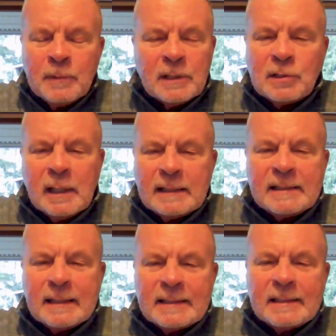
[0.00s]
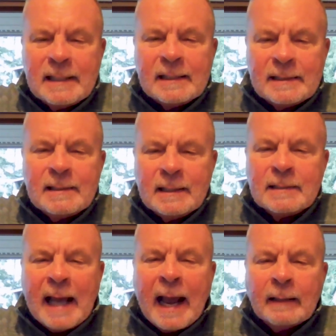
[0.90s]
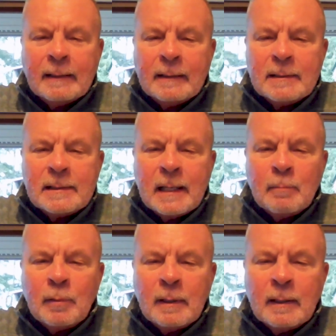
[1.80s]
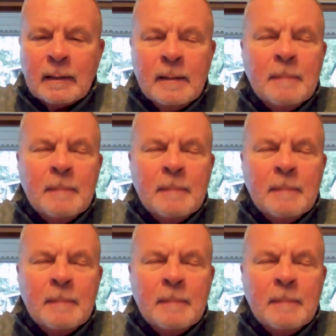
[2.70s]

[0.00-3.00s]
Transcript: It's it's this it's exactly the same thing